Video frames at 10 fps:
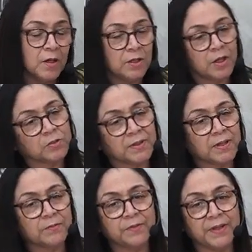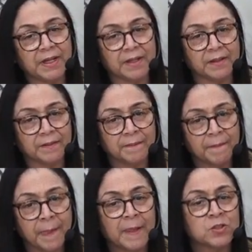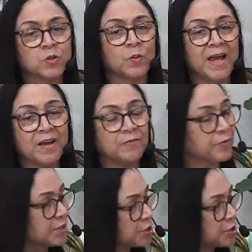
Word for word: not what I'm feeling. So every